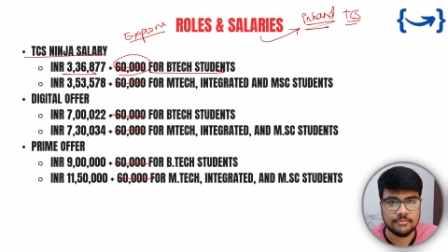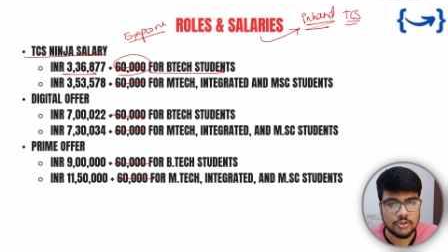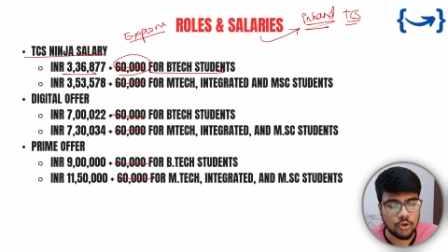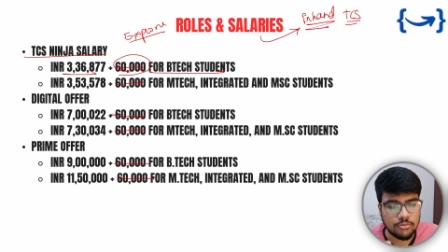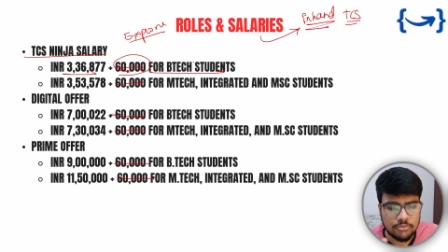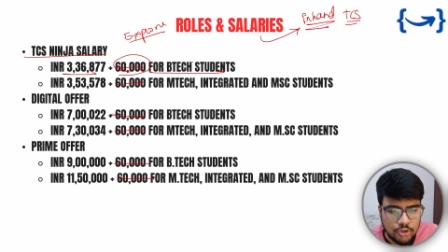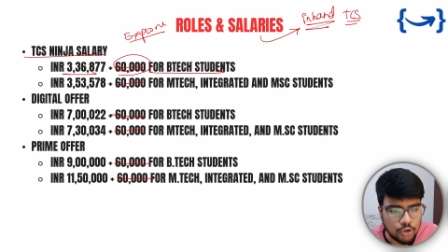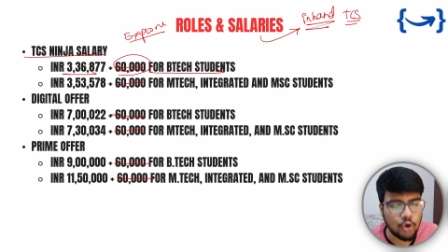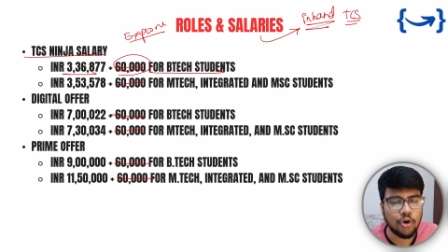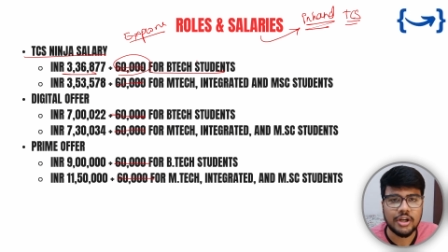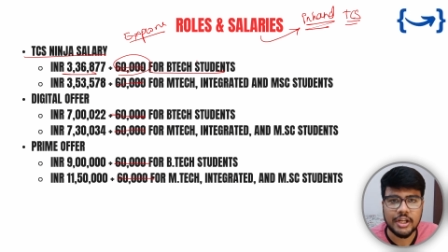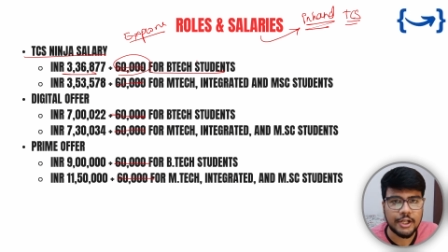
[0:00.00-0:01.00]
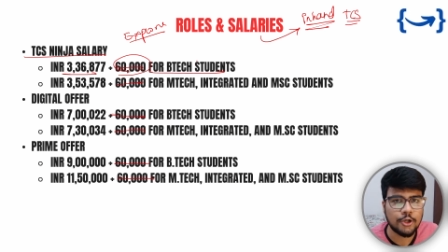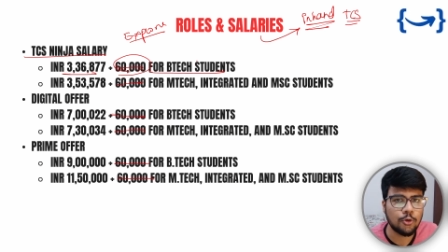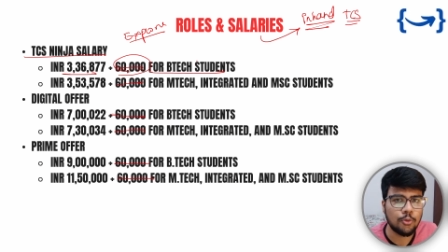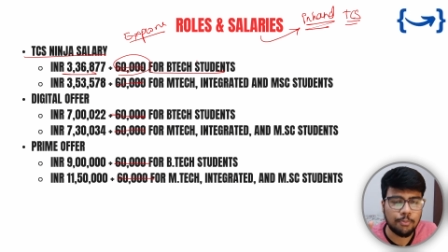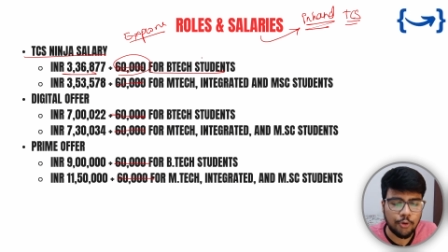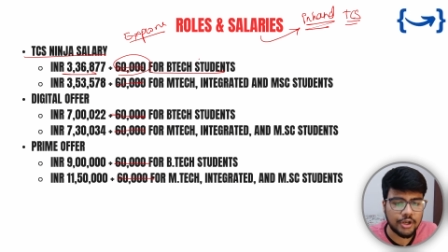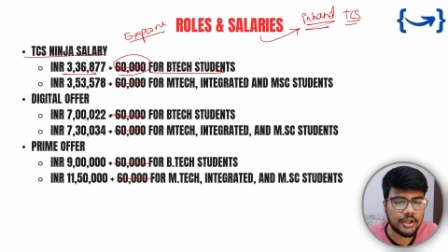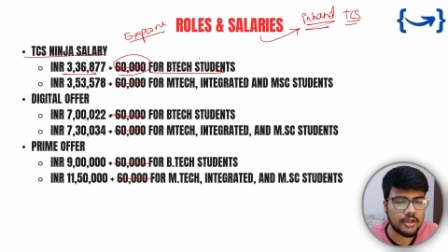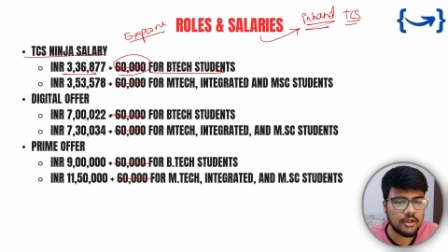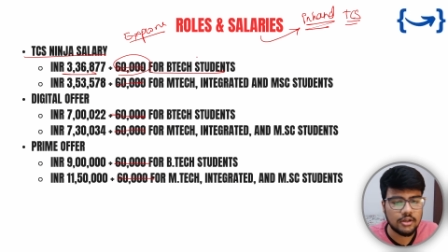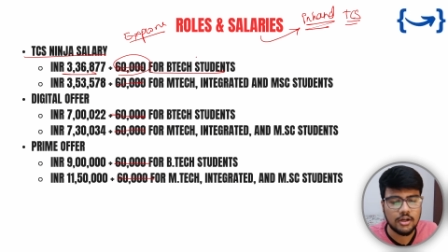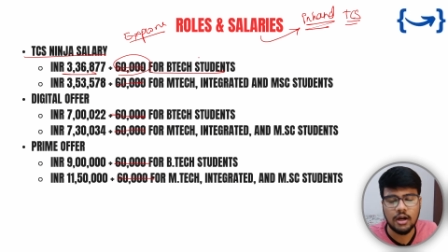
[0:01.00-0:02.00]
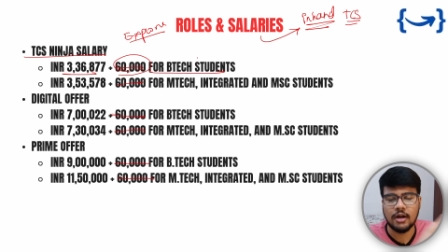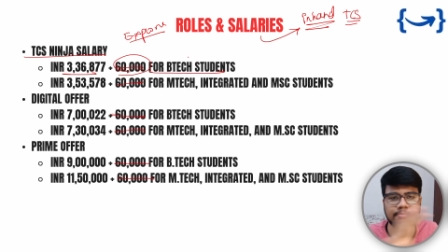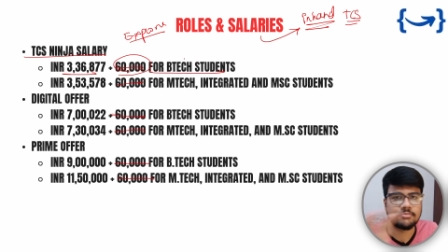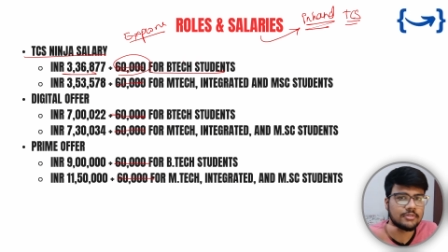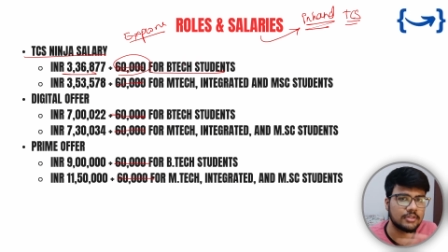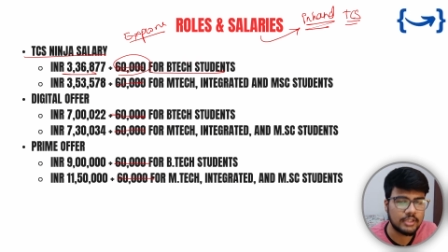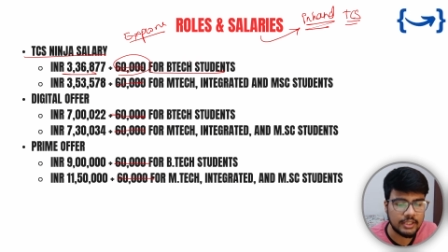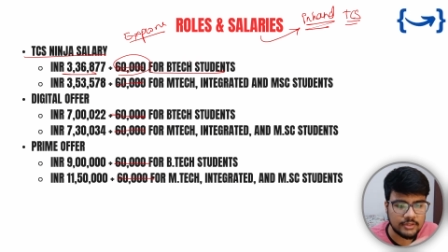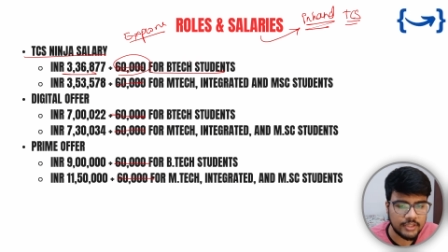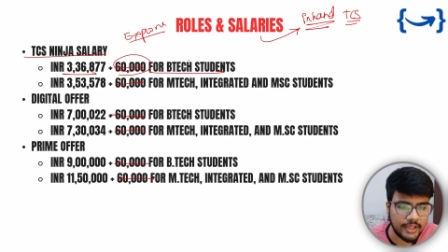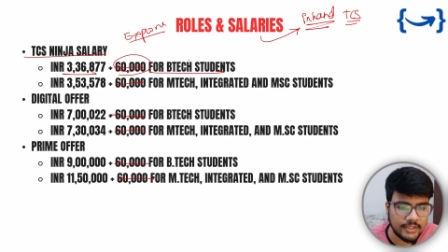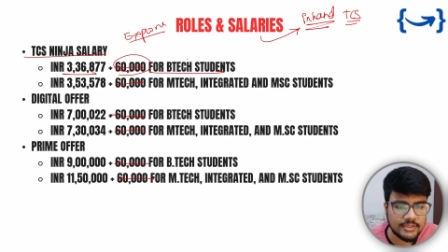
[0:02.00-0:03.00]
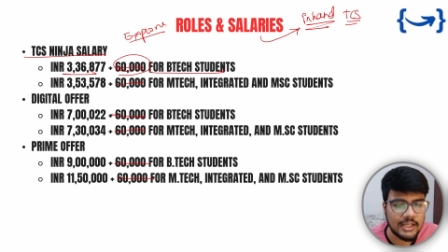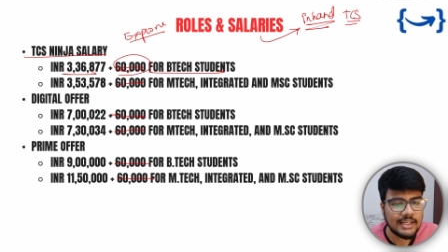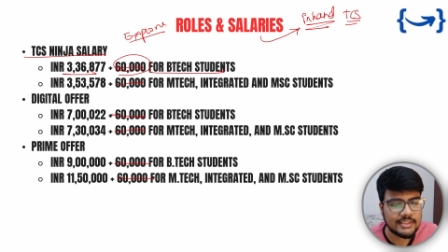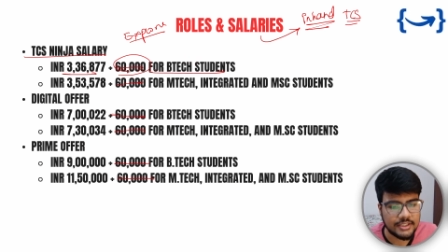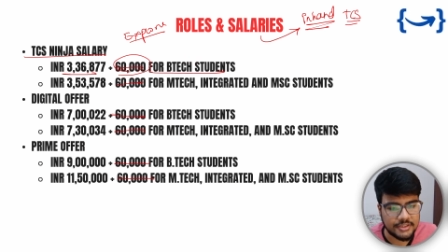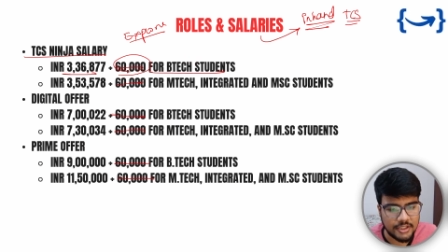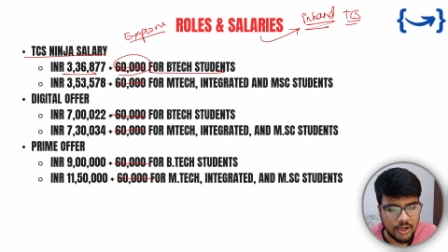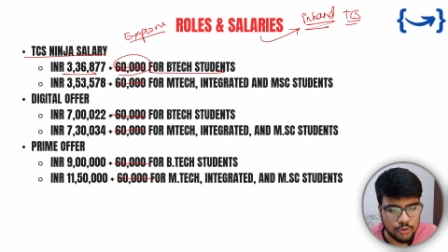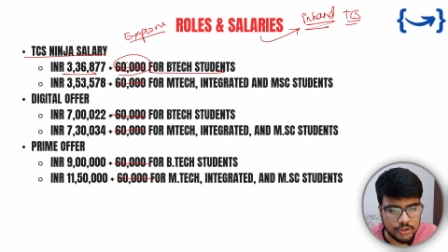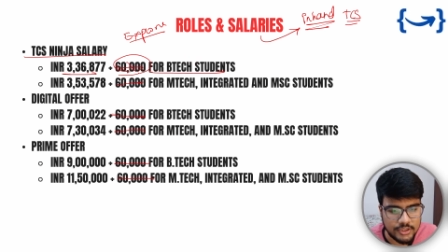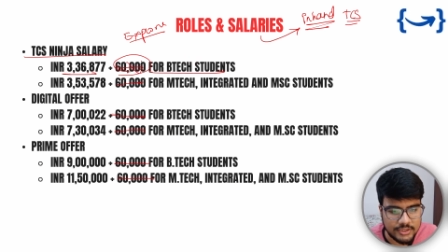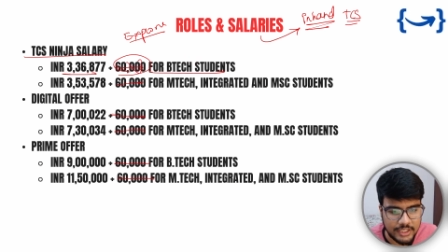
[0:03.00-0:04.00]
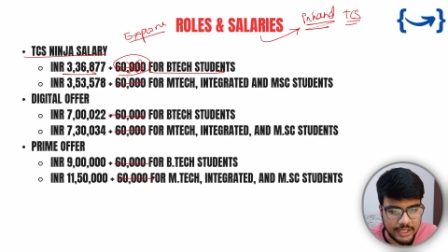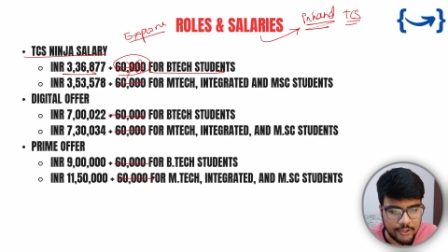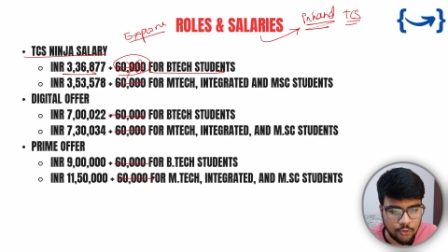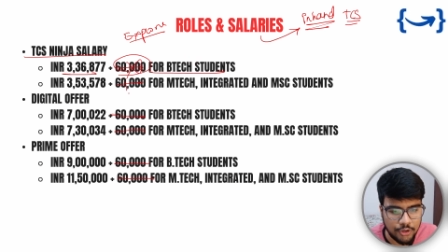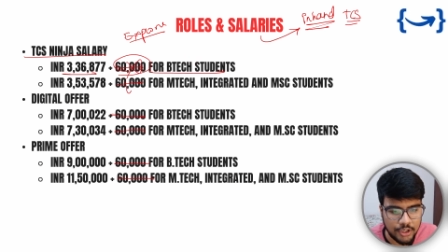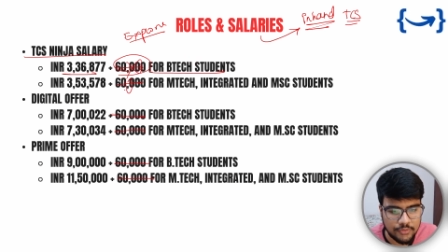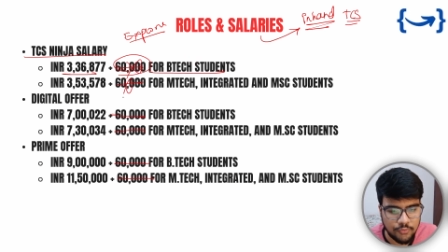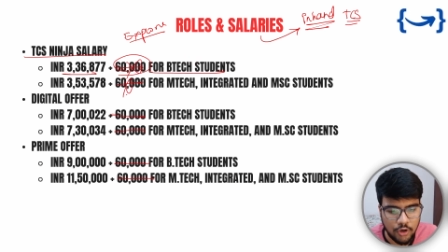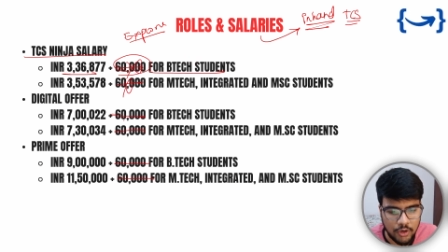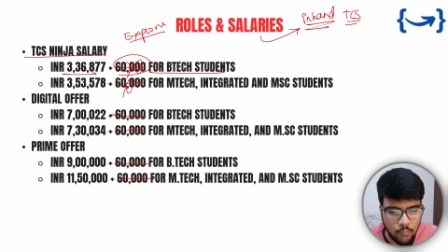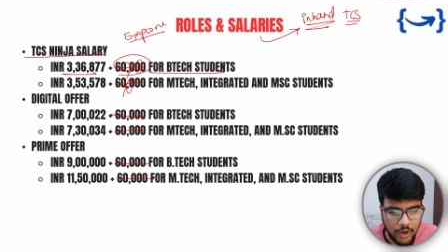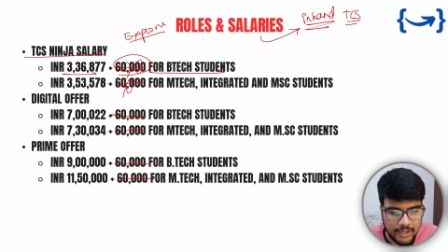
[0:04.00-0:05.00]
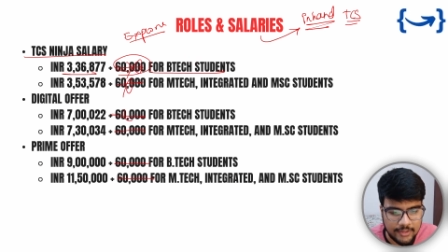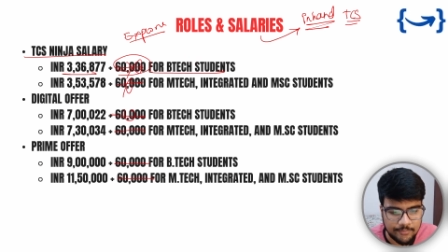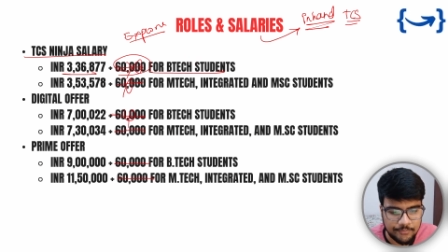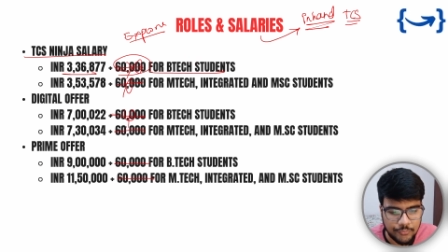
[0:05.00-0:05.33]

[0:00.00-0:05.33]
So you don't need to put the things. 60,000, just ignore it for a while.